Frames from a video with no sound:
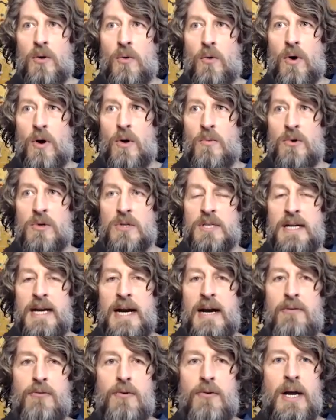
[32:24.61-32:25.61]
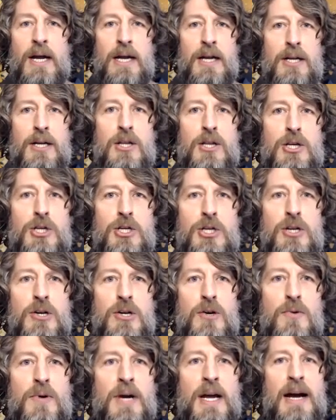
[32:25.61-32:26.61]
We're almost halfway into the
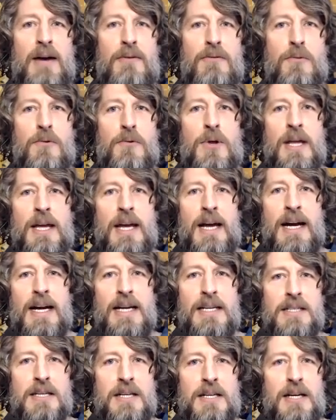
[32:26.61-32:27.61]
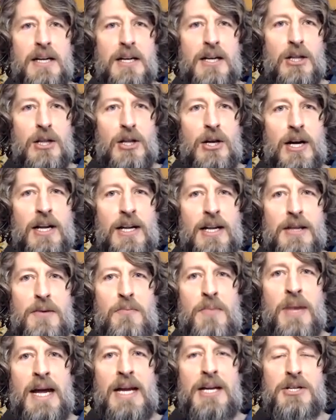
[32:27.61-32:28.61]
show, and we haven't really asked a, a lot of
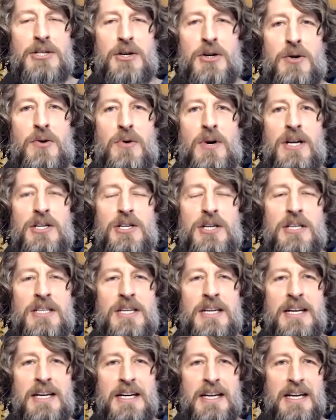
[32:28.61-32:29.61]
the major questions.